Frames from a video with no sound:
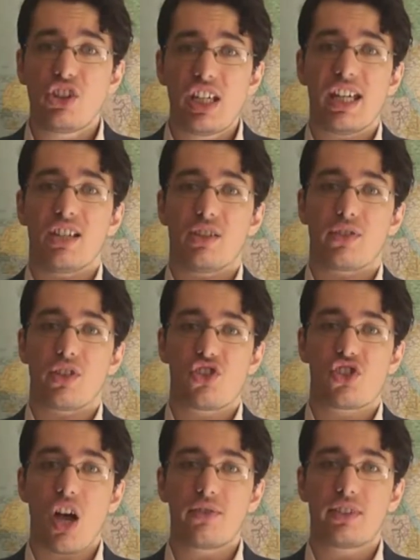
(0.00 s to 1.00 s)
years of
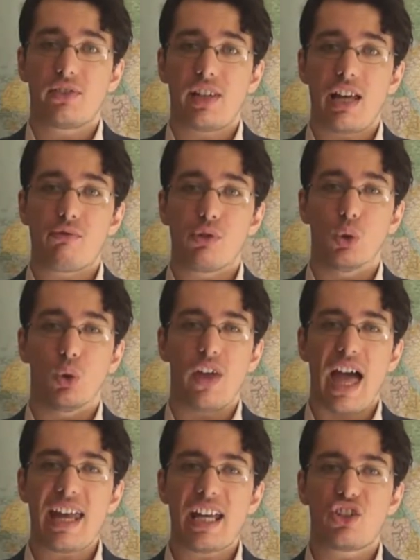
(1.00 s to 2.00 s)
Conservative-led rule,
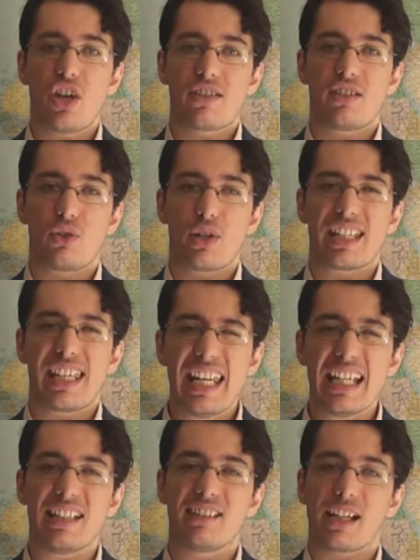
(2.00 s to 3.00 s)
the NHS is on its
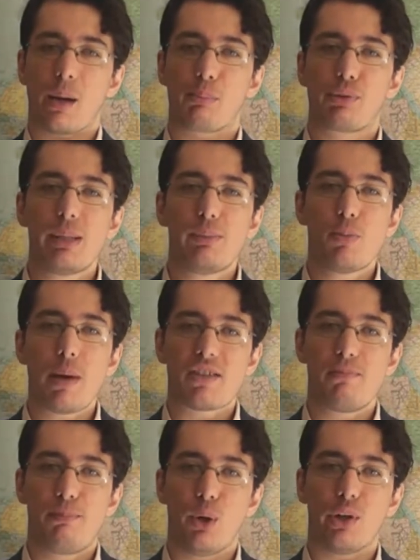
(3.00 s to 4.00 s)
knees like a
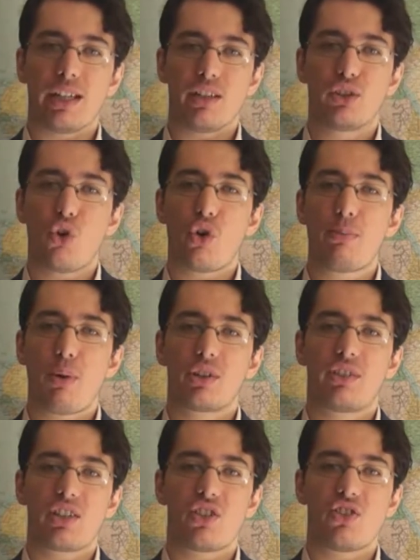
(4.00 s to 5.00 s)
prepubescent boy in a Tory
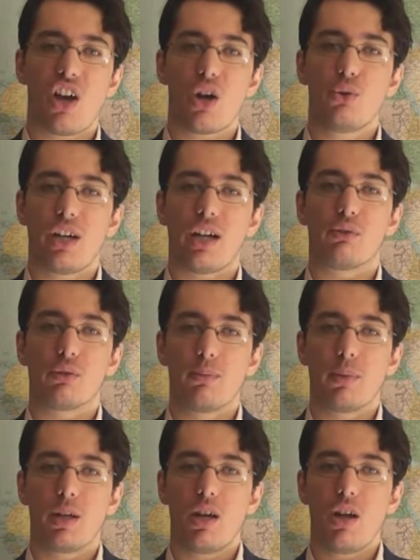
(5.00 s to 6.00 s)
politician's hotel
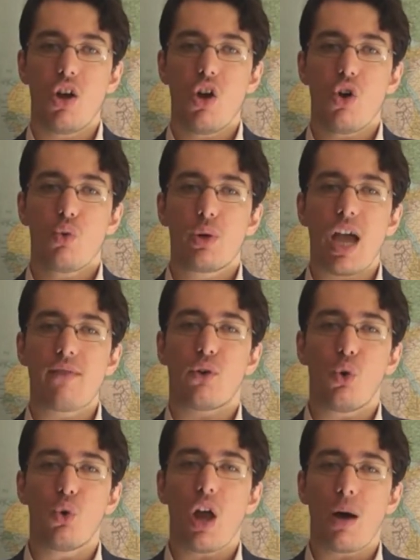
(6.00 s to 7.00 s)
room. We have
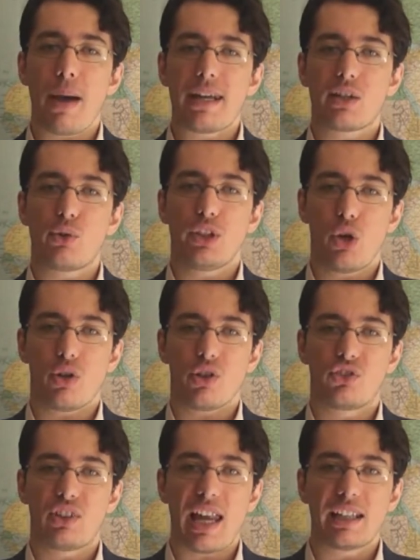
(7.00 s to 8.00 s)
all our medical unions
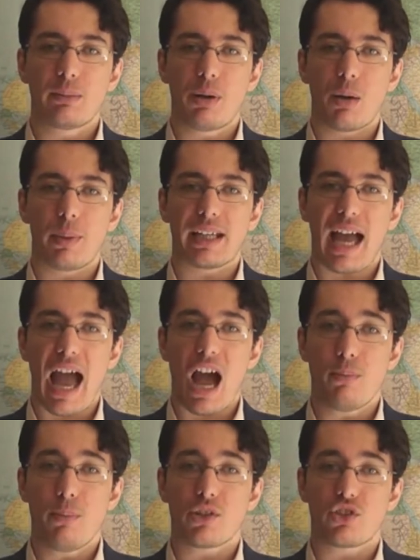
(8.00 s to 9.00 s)
telling the public
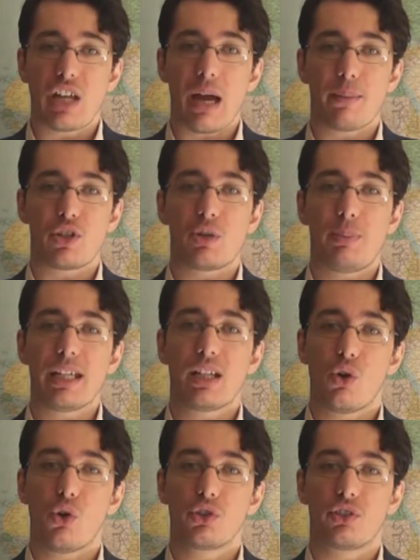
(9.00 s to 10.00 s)
how much damage is being
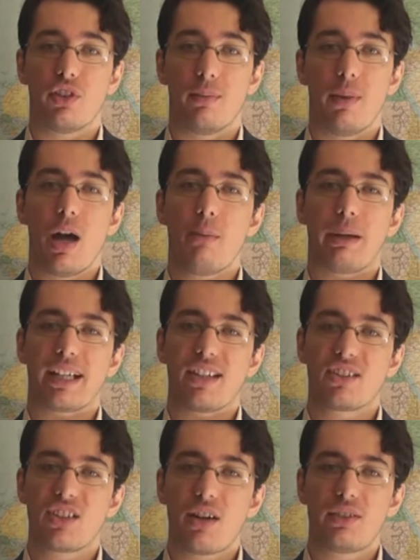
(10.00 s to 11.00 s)
caused to them by
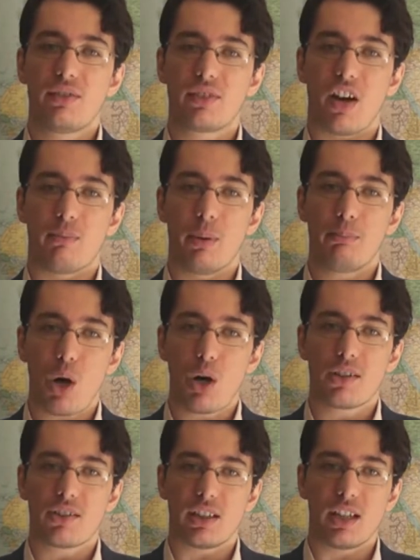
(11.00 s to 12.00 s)
Conservative government
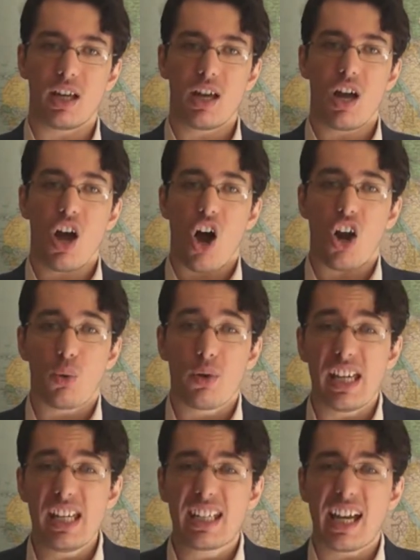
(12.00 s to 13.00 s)
policy, along with
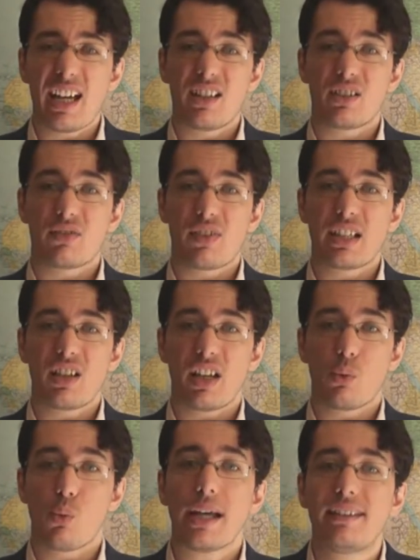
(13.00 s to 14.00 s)
indicators of things
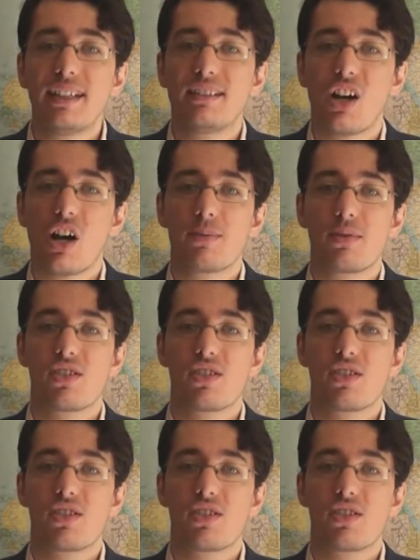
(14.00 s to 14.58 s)
like waiting times and